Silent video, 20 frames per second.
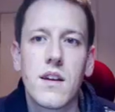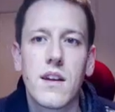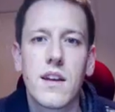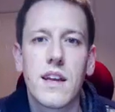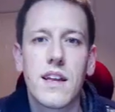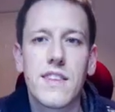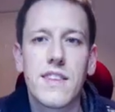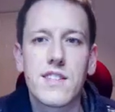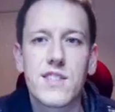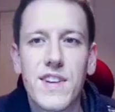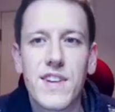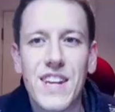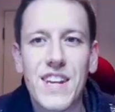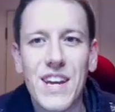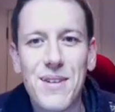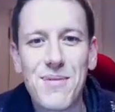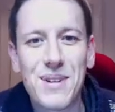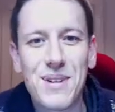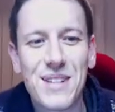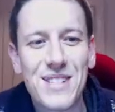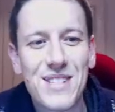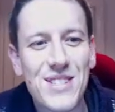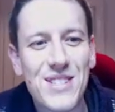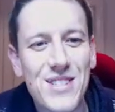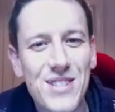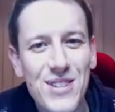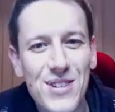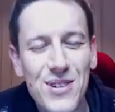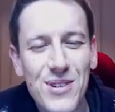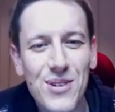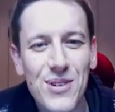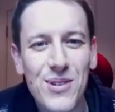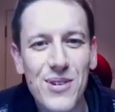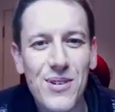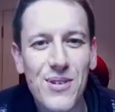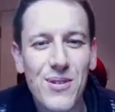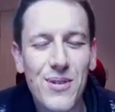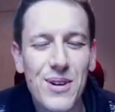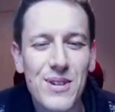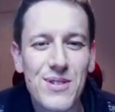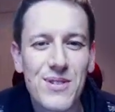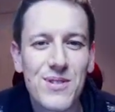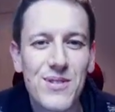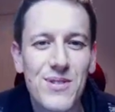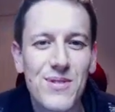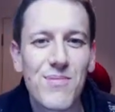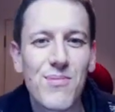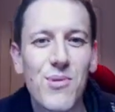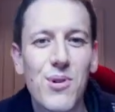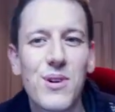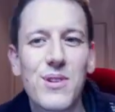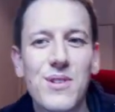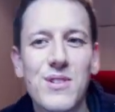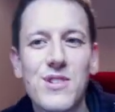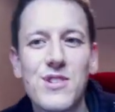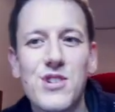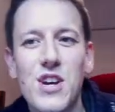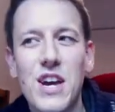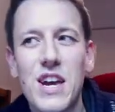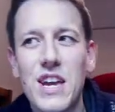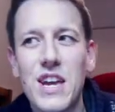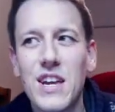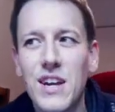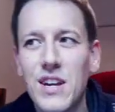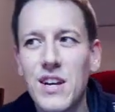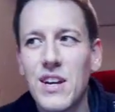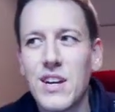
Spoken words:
In this video I'm going to do question 1J,